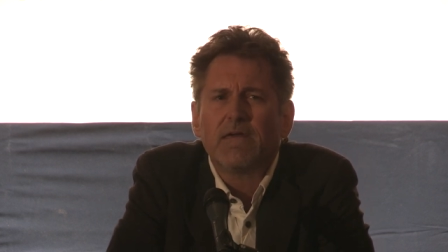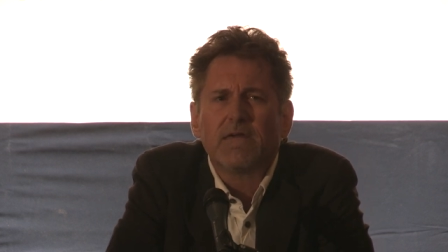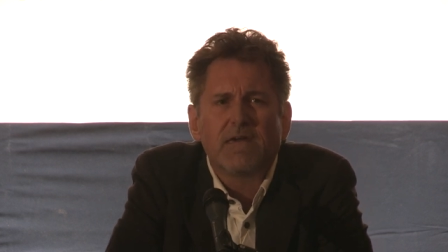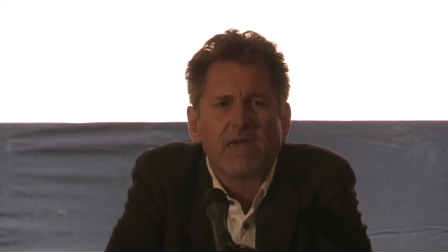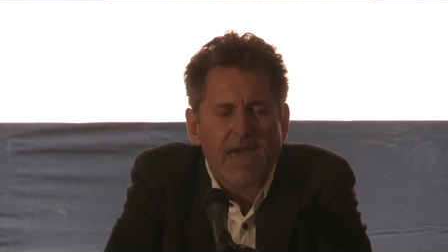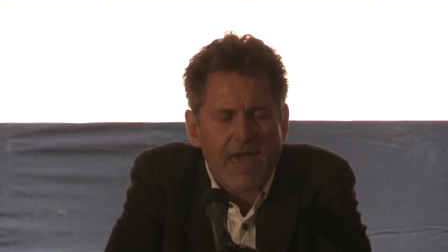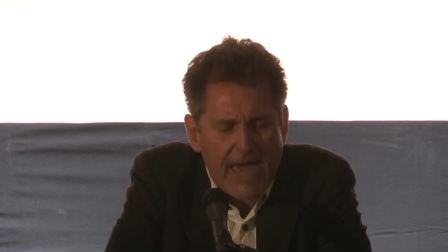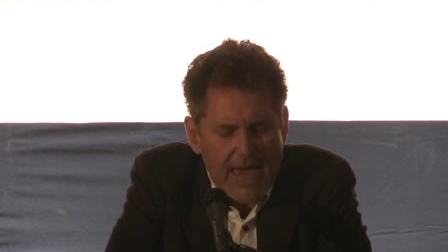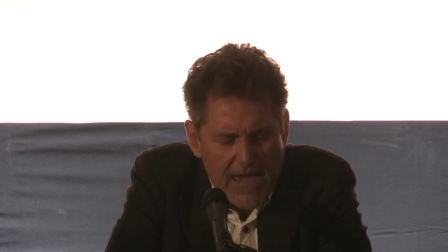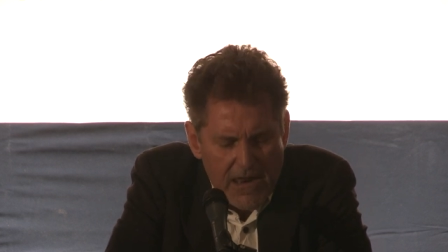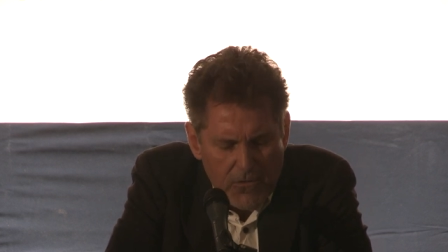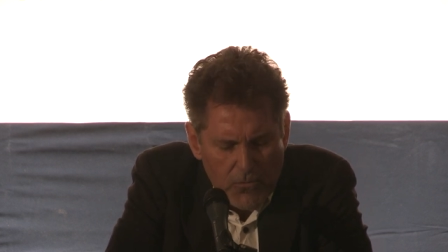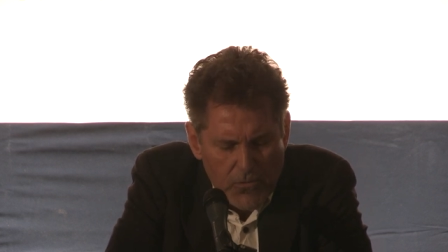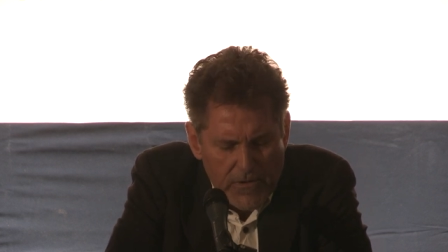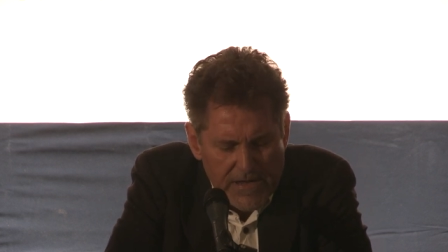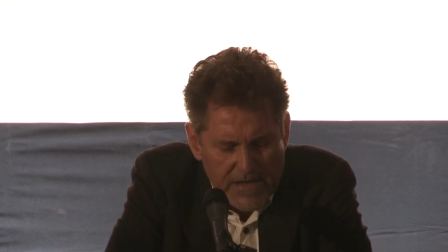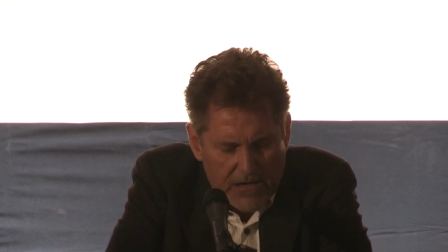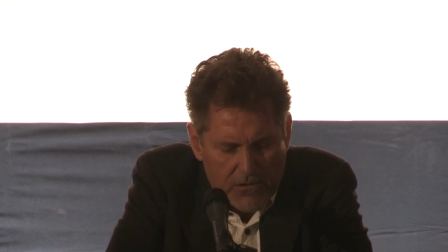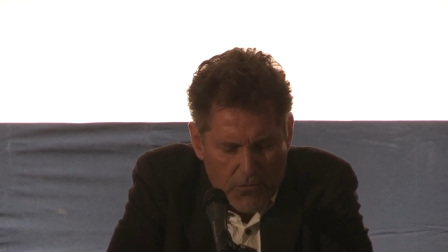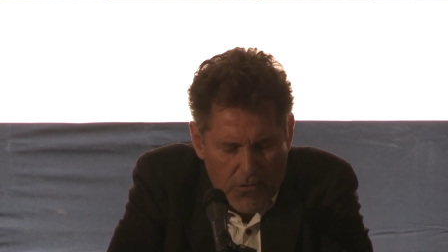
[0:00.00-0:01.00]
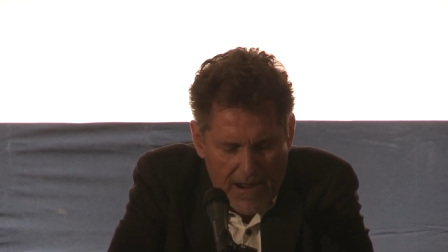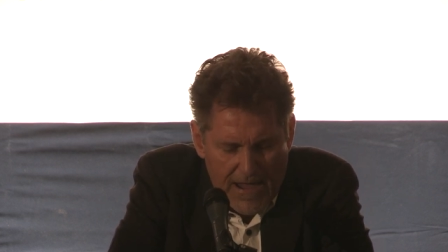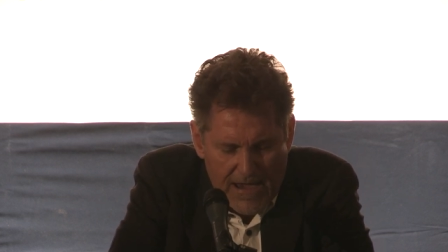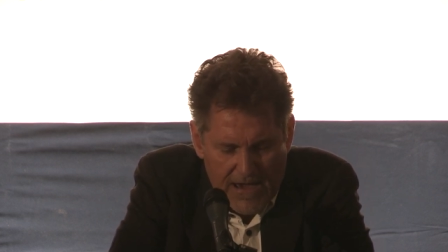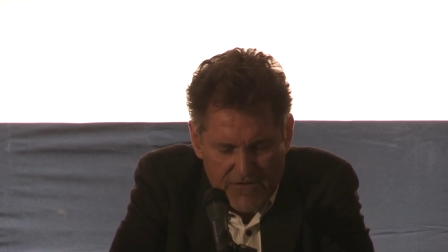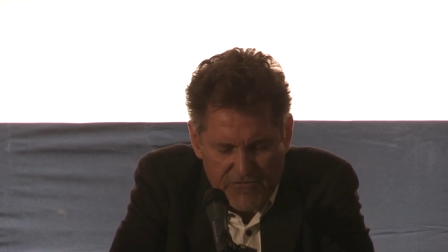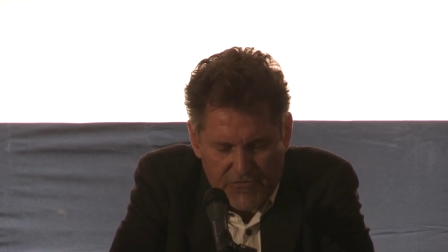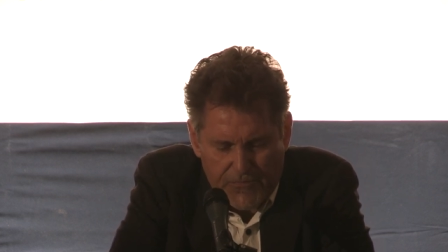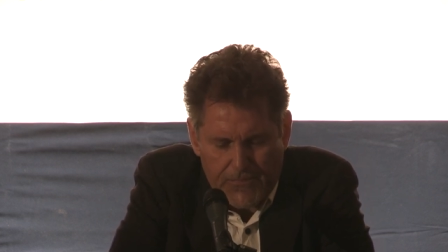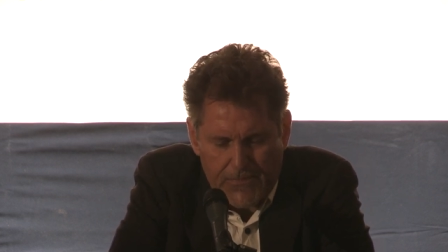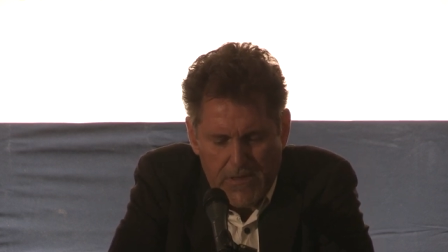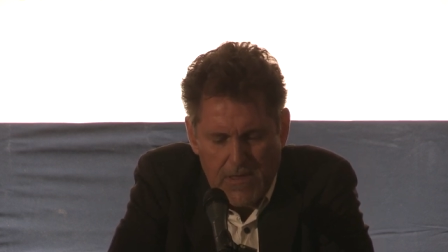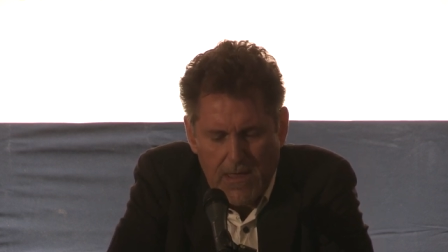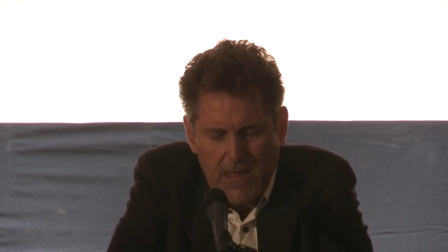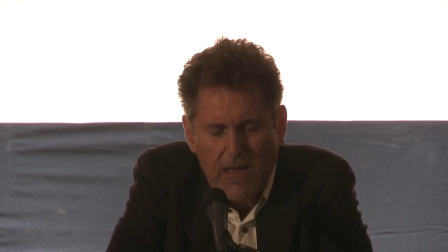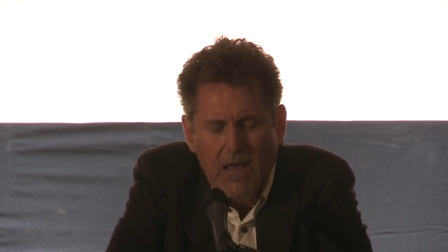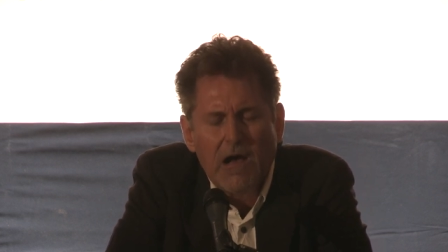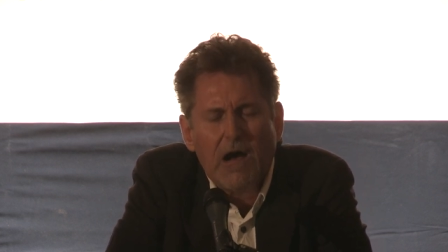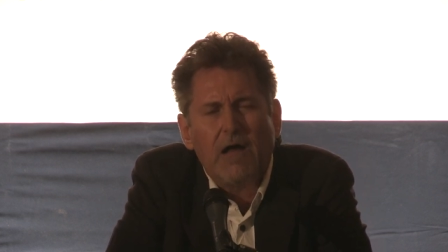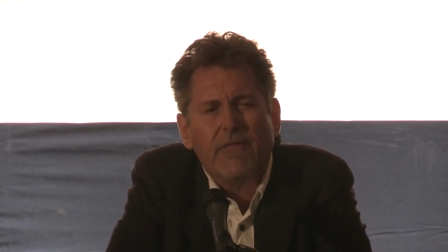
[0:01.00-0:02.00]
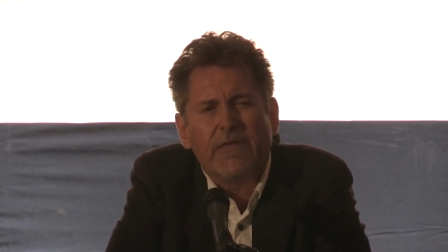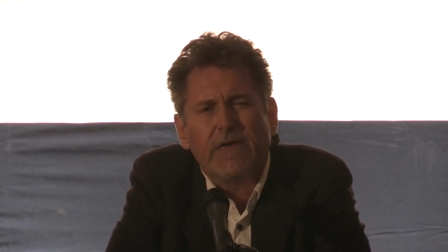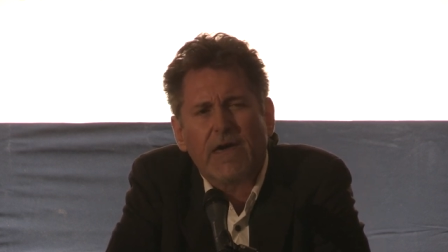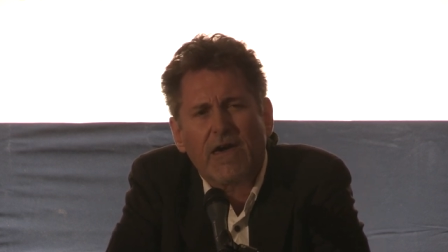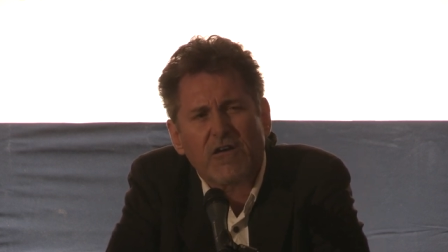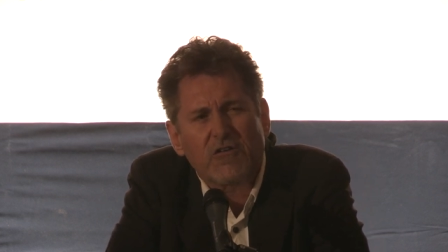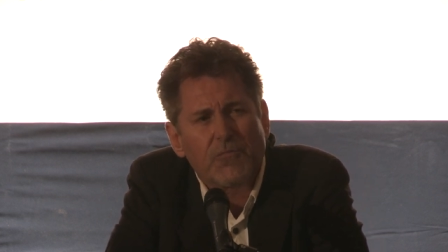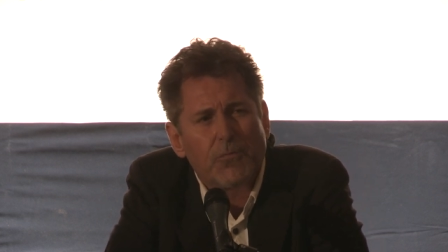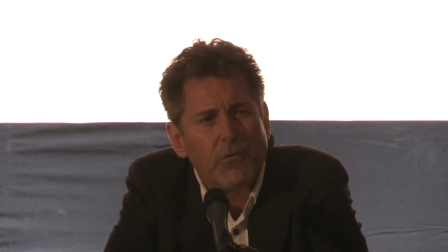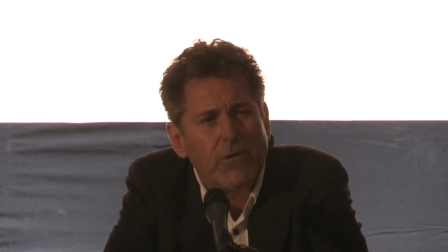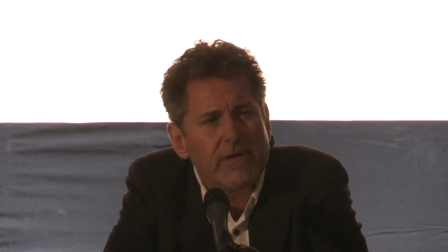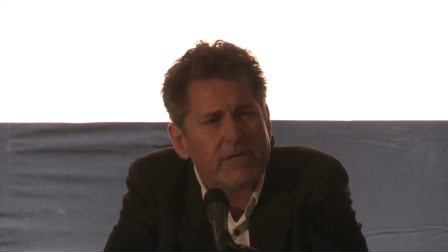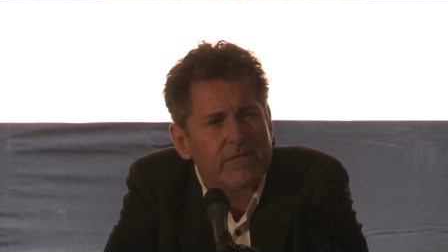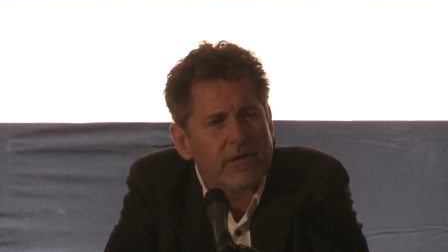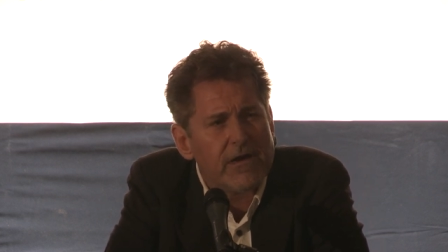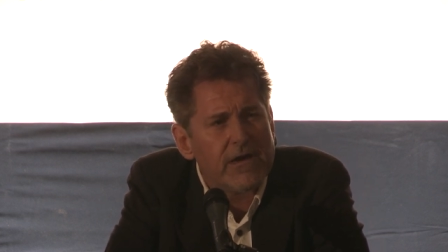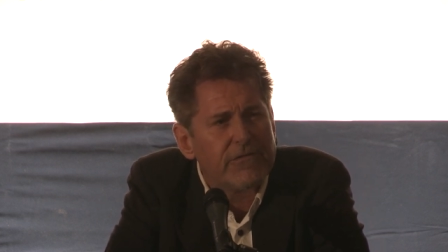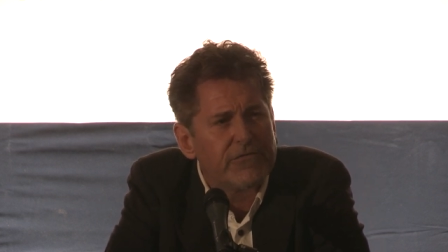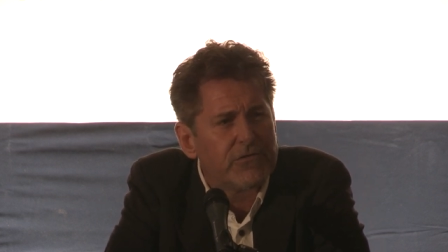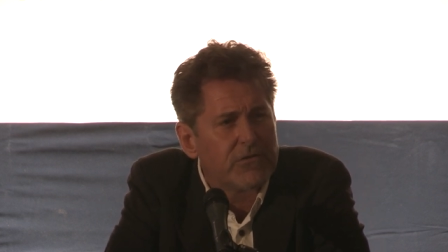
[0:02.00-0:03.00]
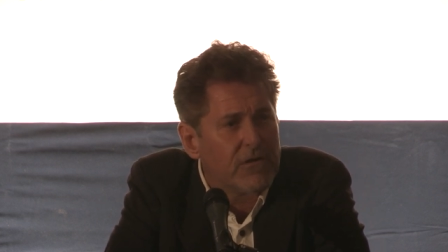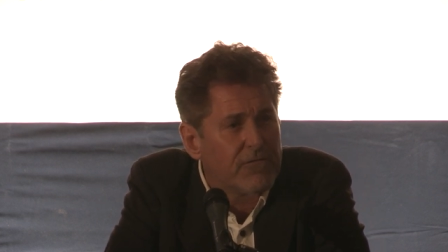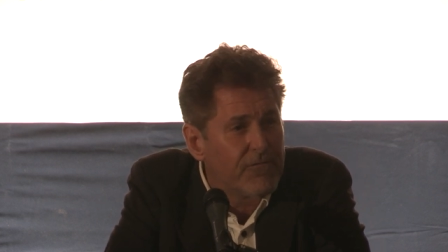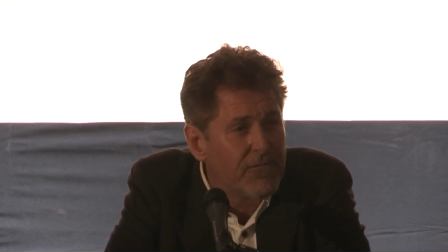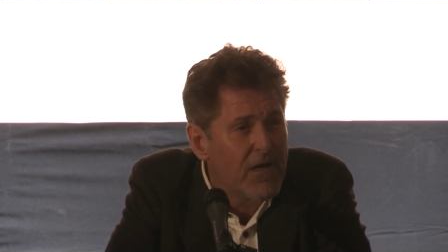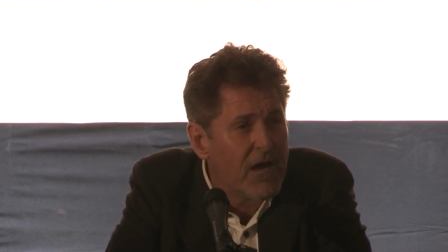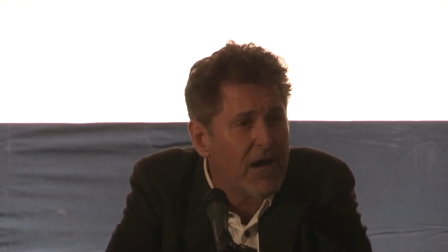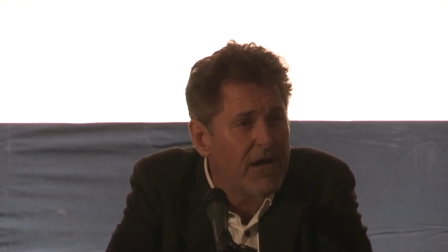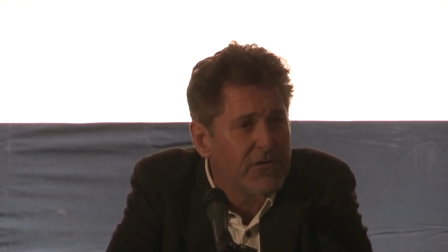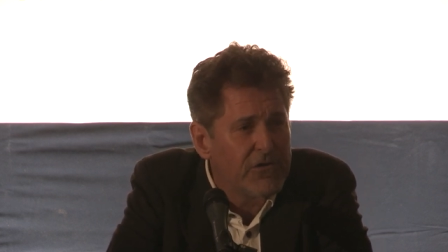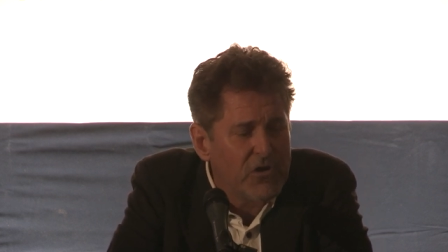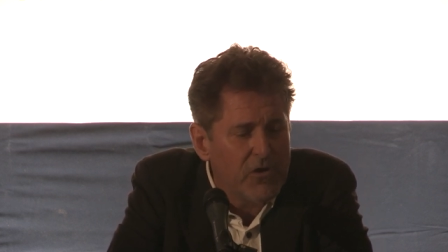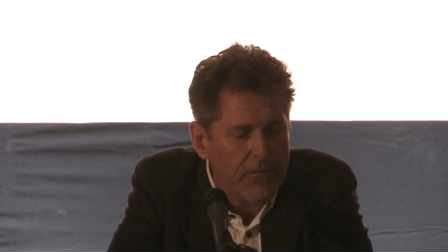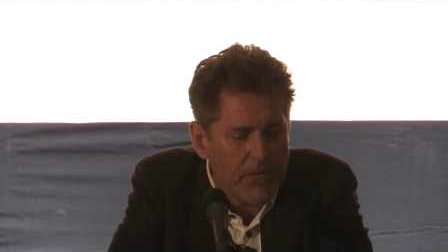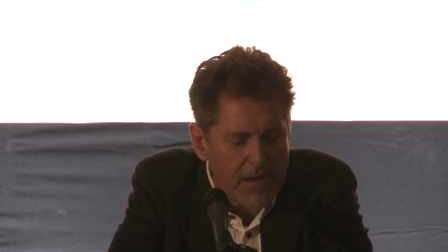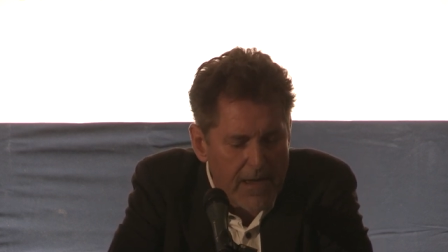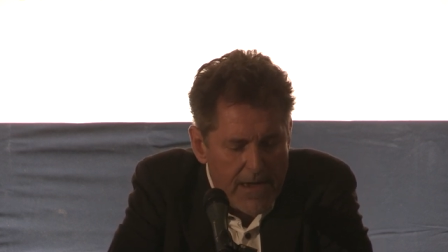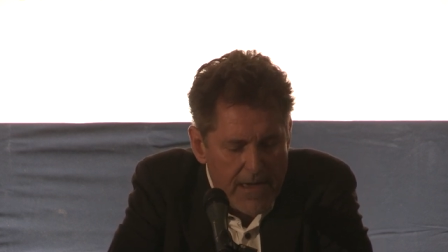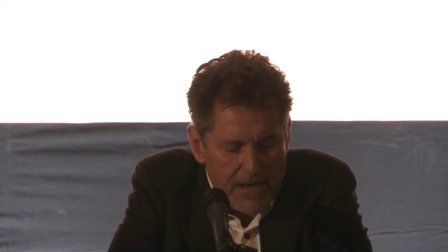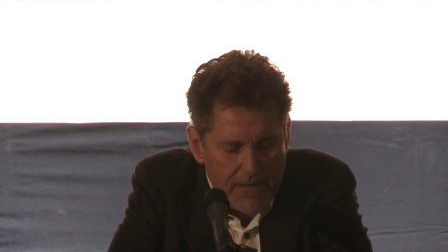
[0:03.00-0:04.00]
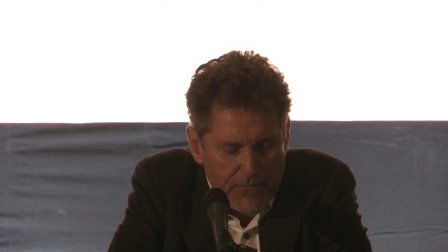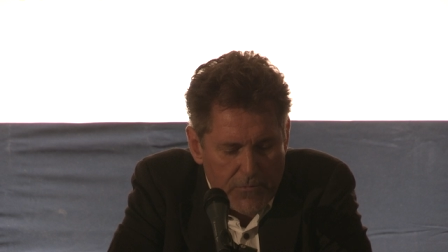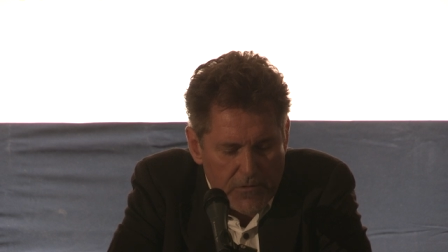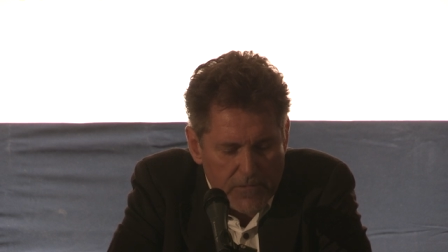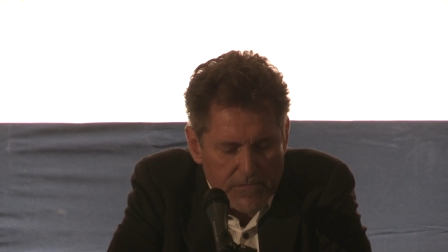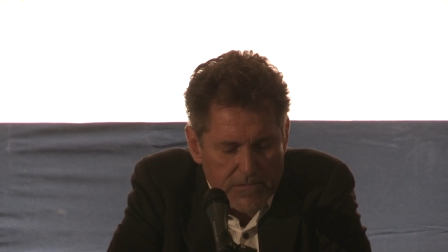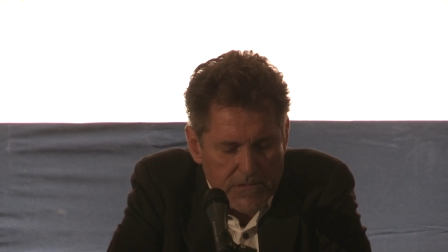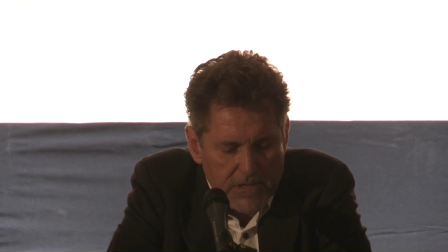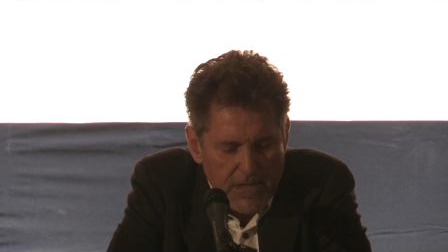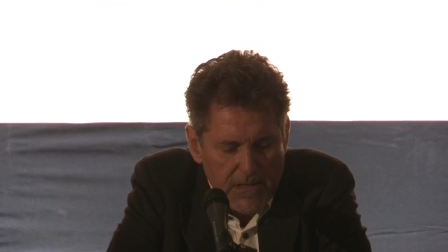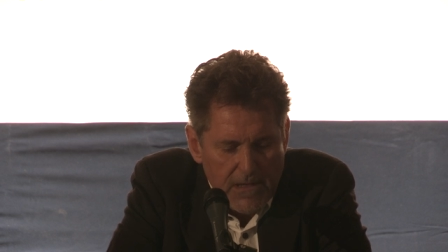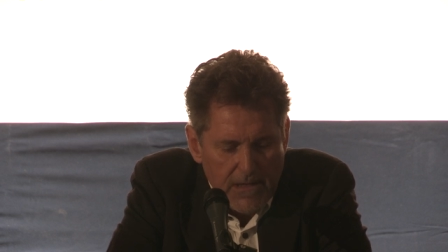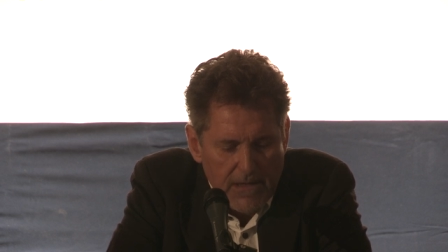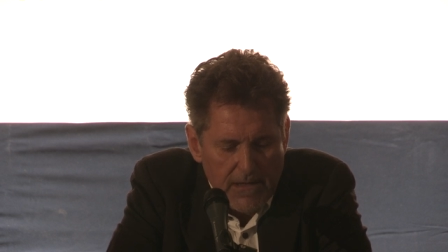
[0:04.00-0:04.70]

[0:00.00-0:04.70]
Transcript: Can we grasp how the exploitation of non-human animals